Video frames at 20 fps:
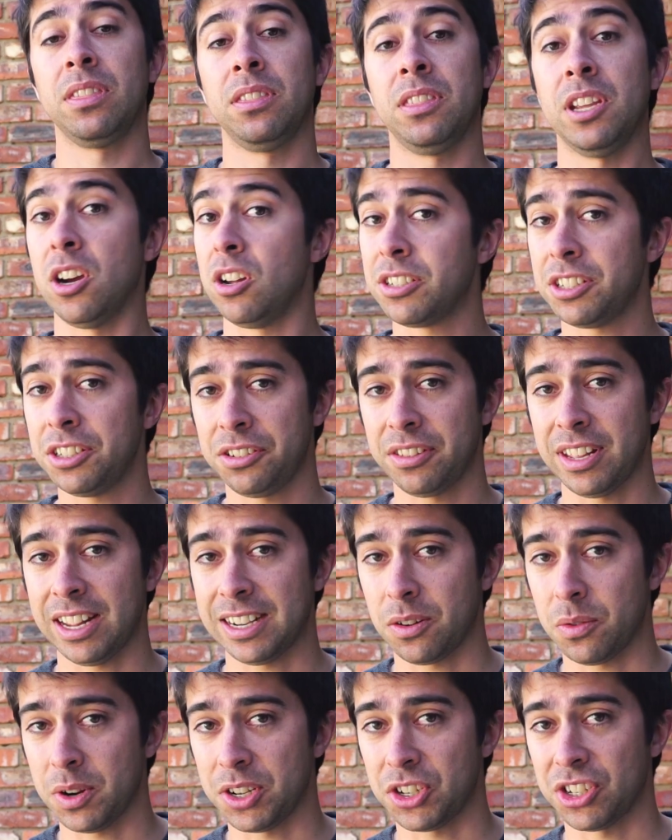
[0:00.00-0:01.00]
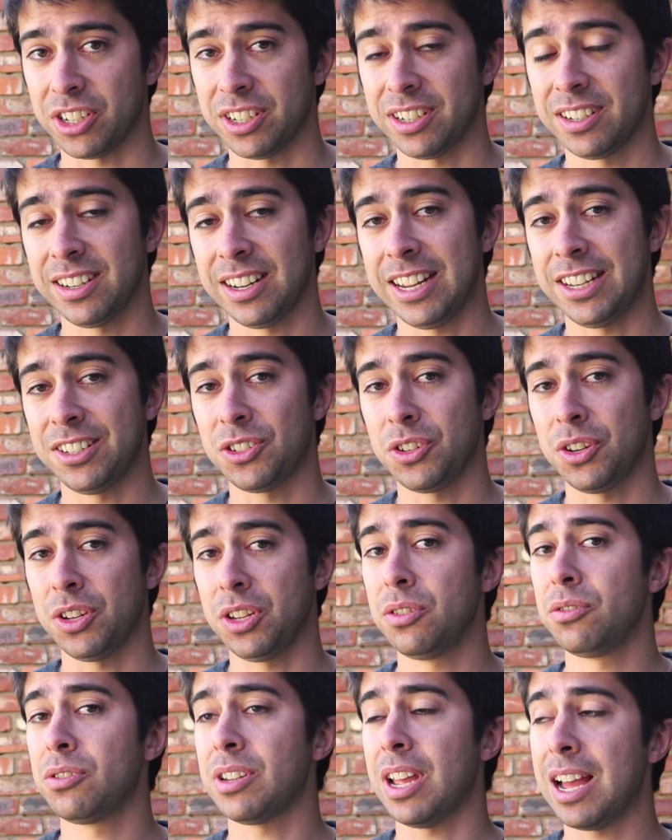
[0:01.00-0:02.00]
The answer to that question is to
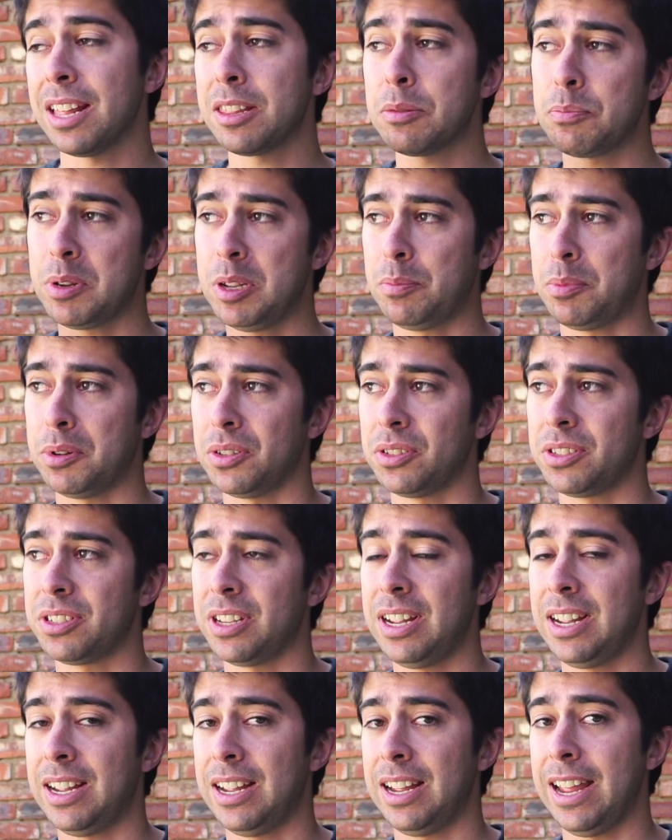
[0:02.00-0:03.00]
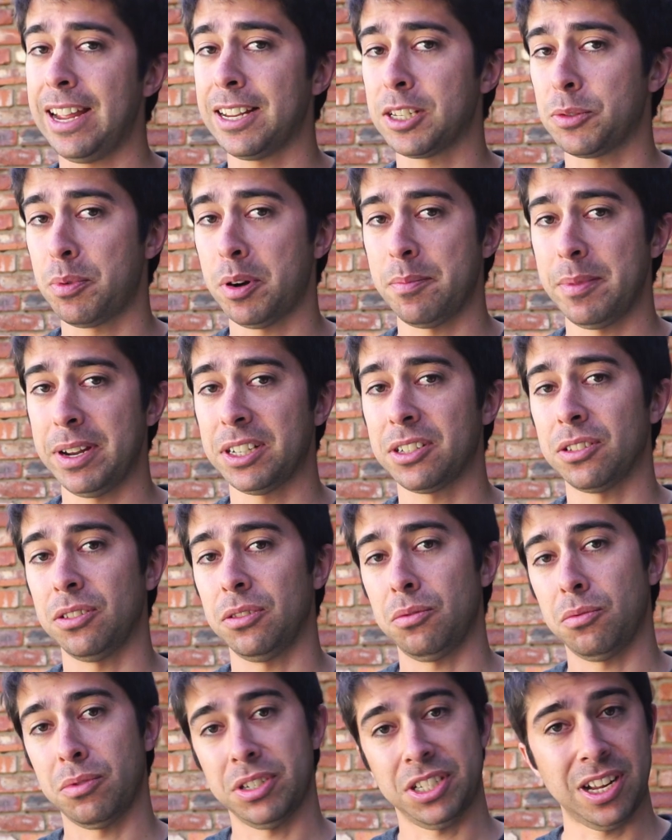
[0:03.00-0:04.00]
use other people's
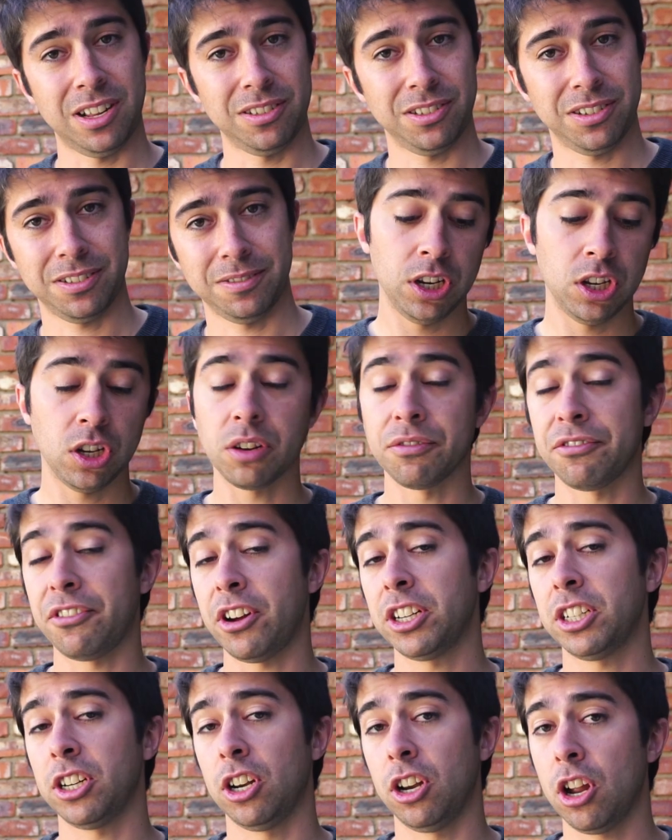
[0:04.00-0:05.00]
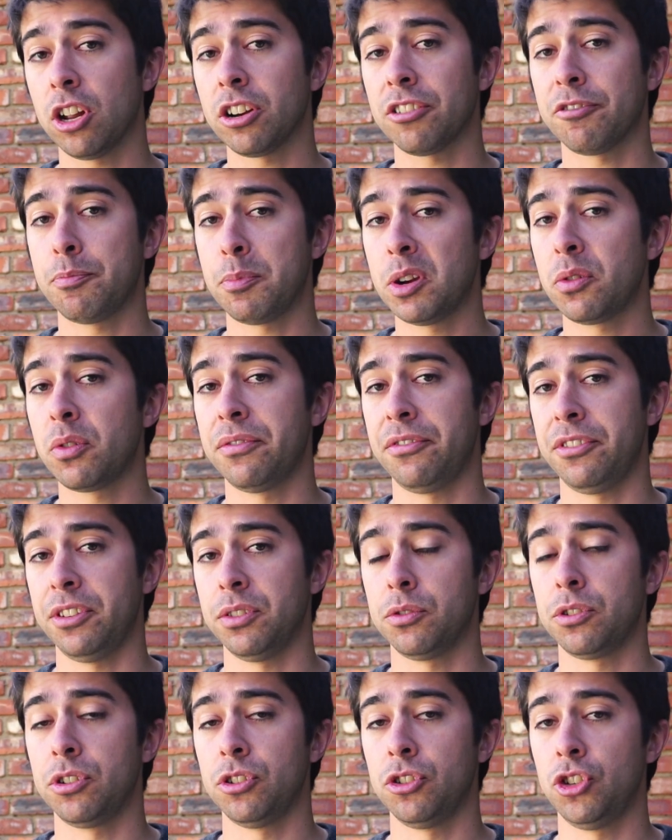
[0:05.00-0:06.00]
experimental results. You can find a lot of
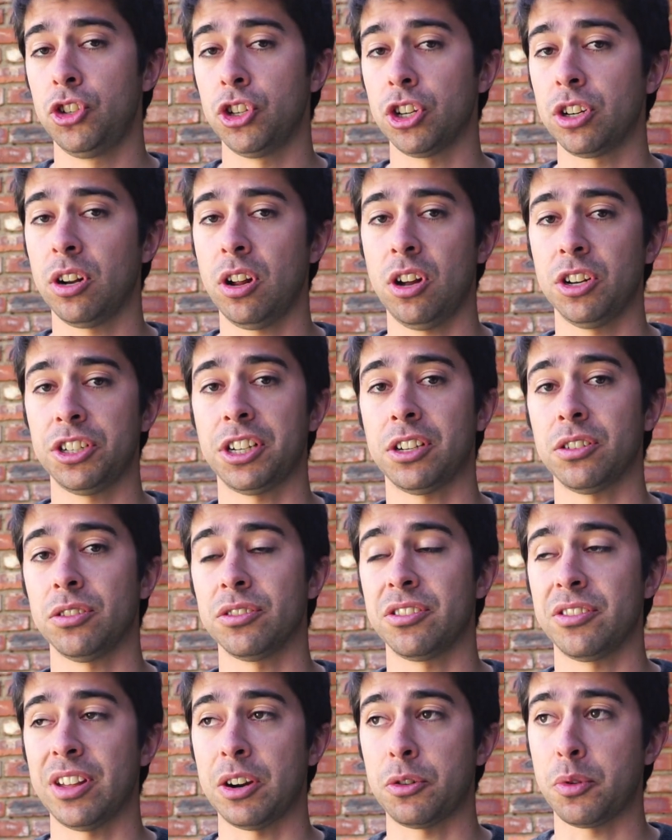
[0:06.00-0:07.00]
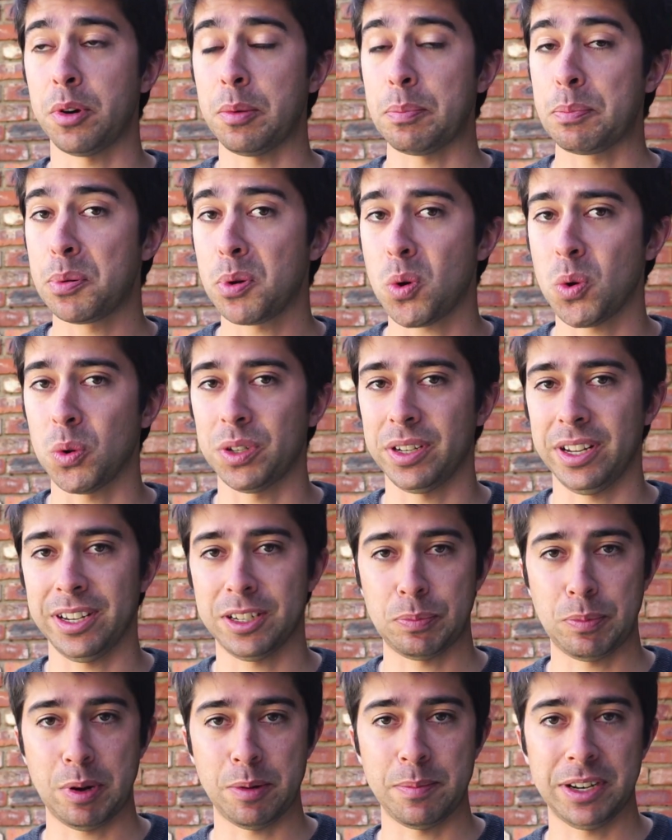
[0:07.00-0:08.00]
peer-reviewed journal articles that report
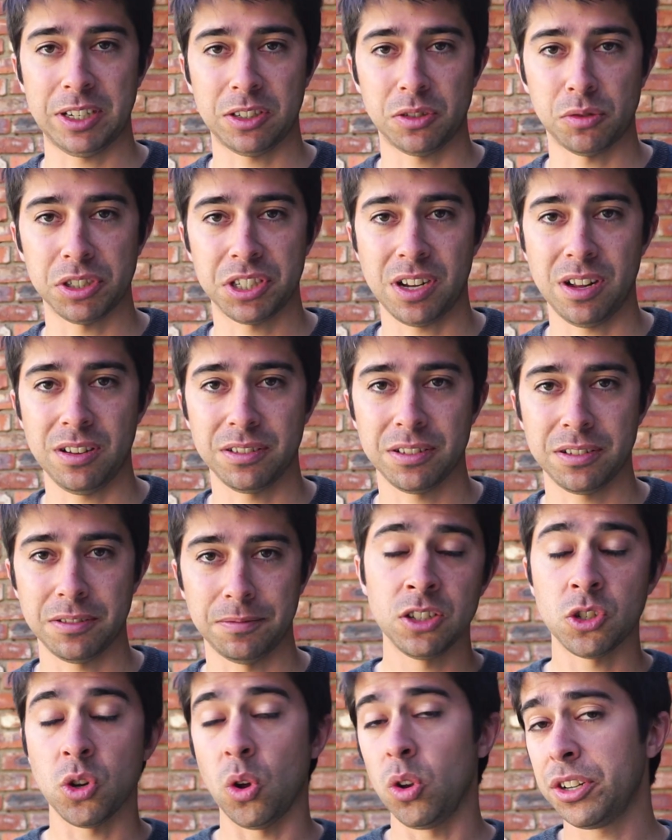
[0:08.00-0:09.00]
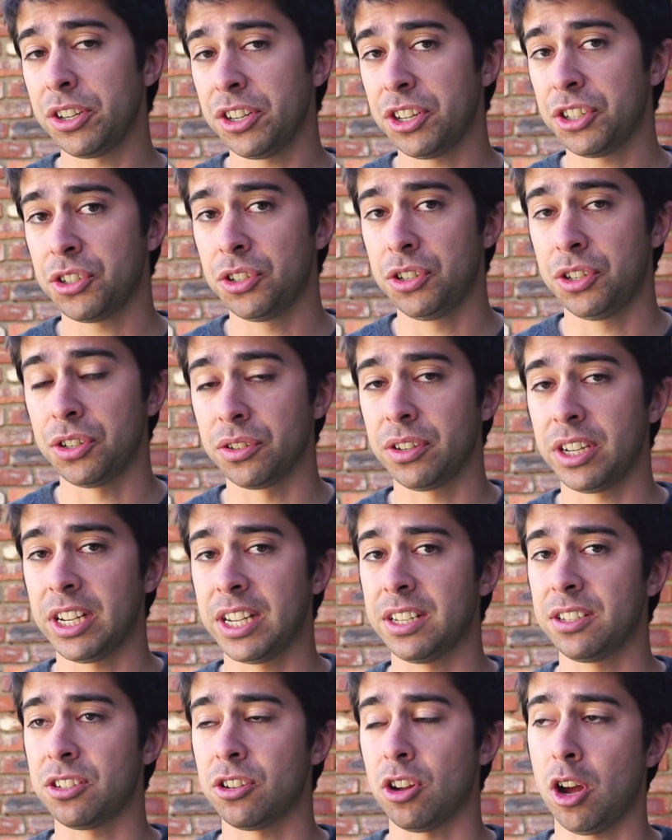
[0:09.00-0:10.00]
experimental results. So all you need to do
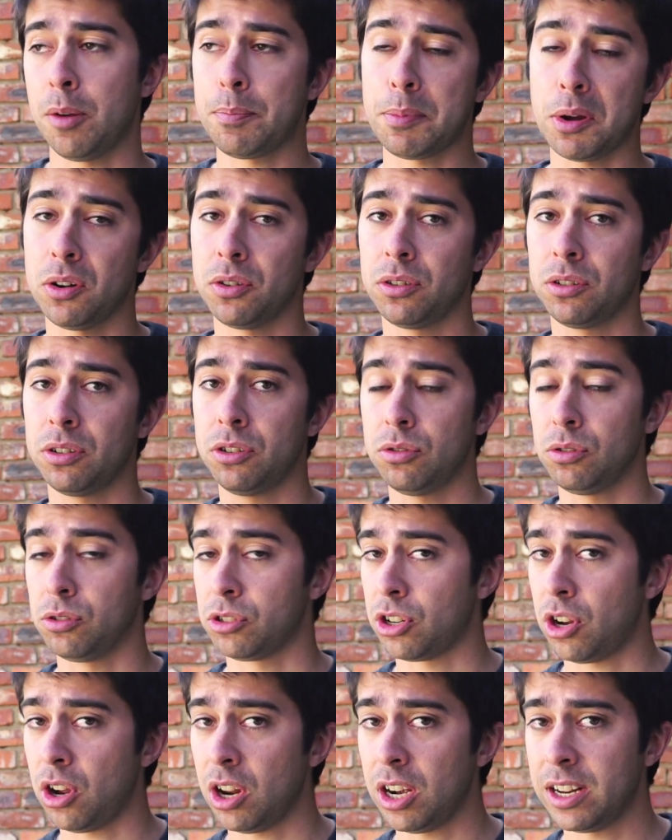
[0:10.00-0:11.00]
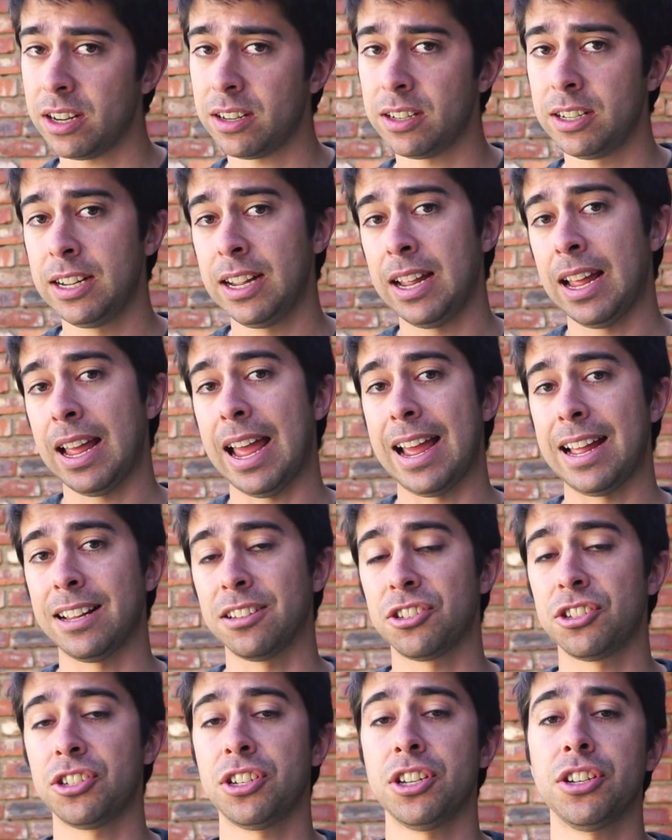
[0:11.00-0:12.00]
is hop on Google Scholar
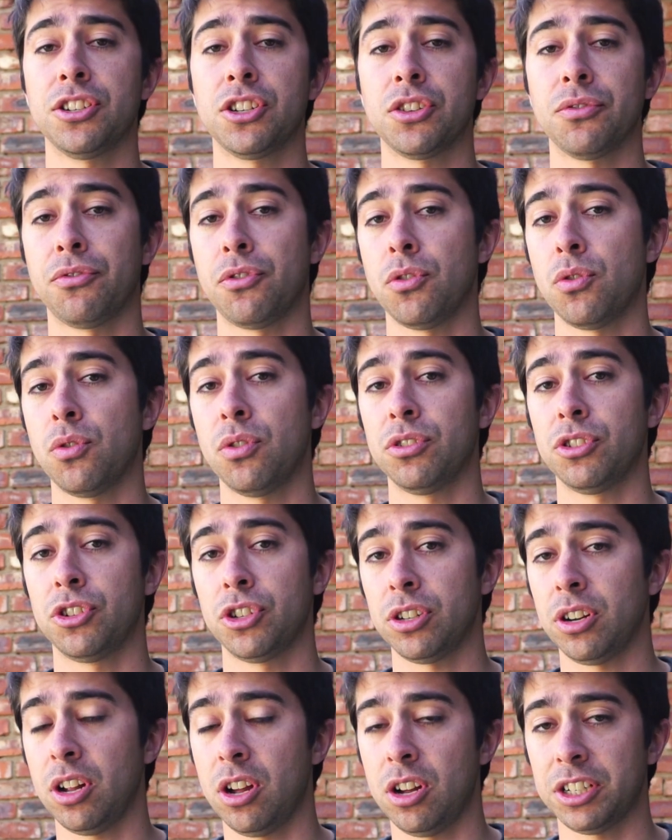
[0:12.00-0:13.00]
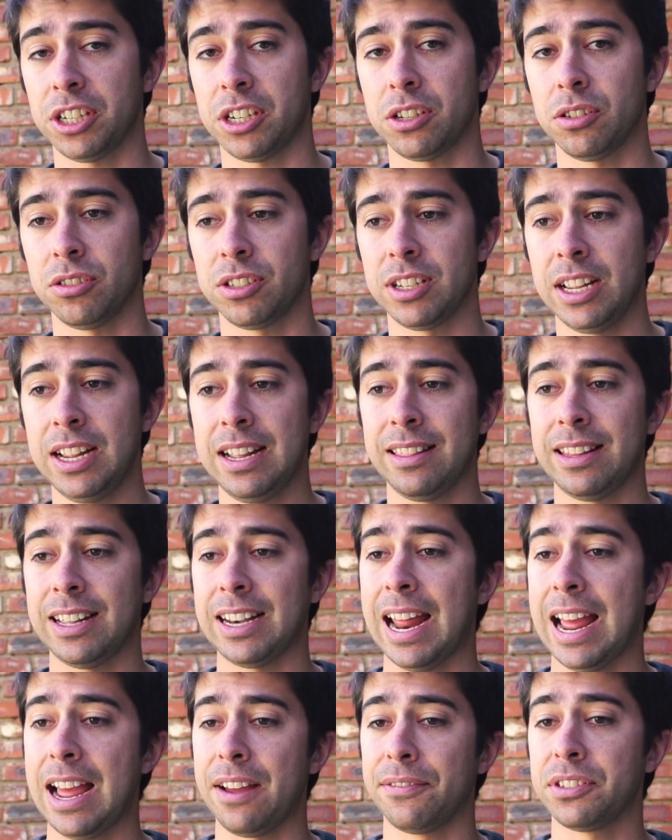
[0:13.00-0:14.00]
and search for journal articles
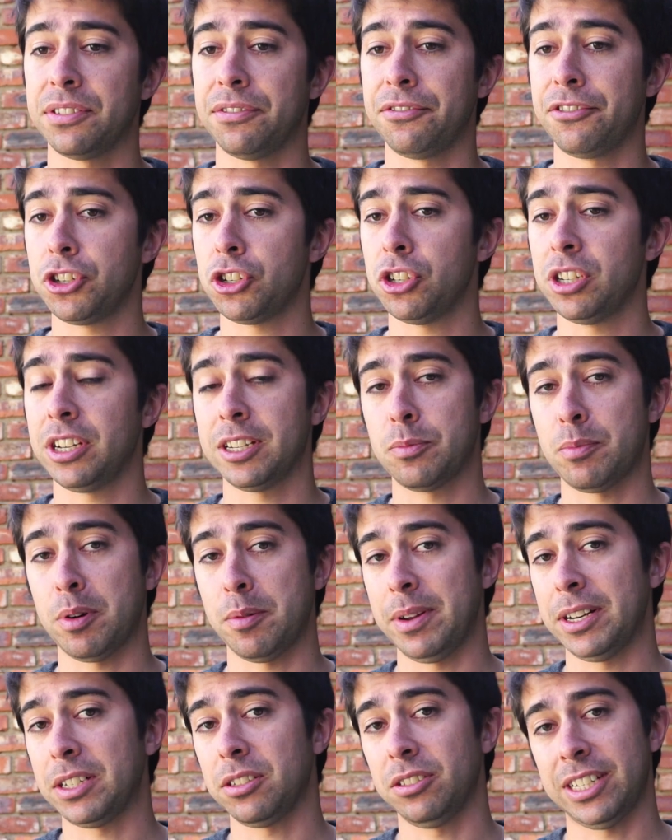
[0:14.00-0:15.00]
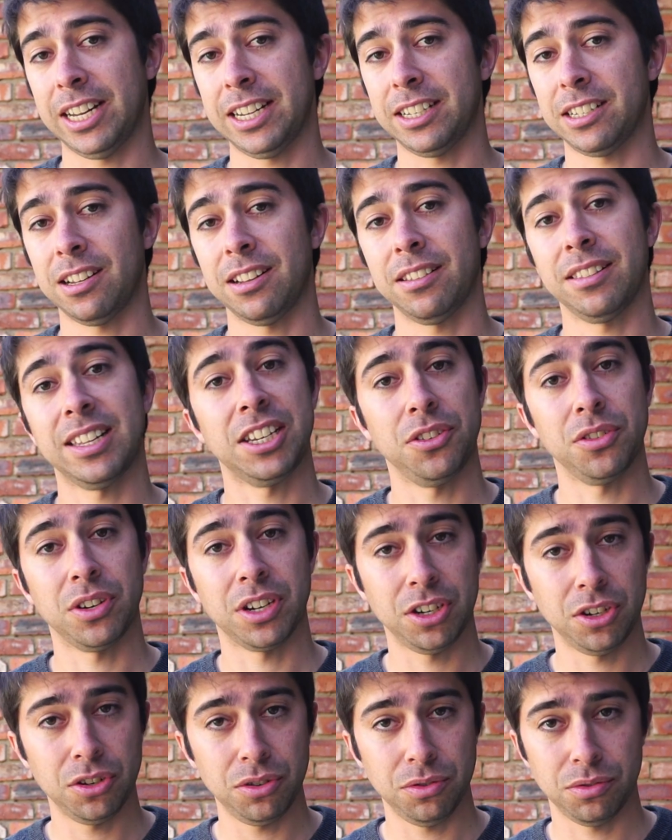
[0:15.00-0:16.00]
that have sufficient experimental data that you
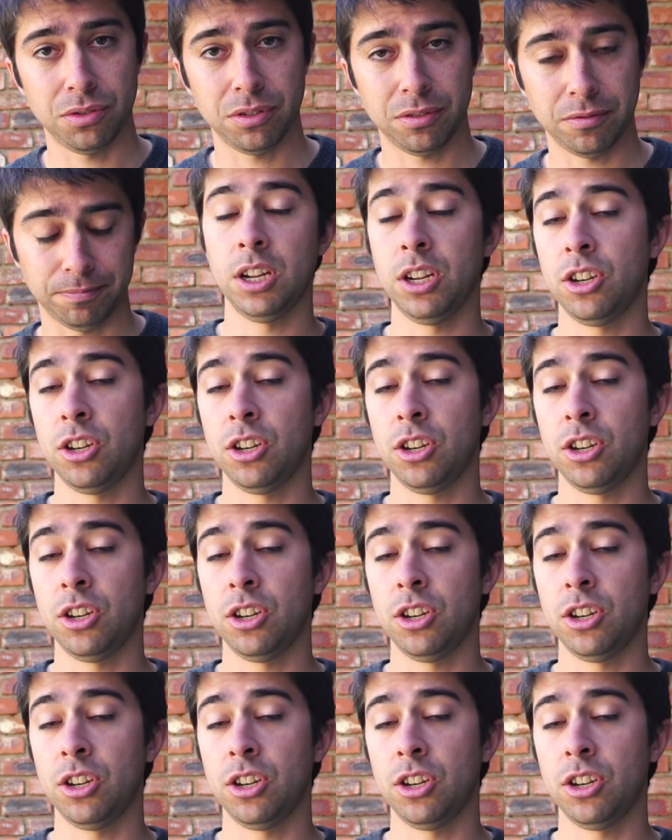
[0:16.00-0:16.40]
can use.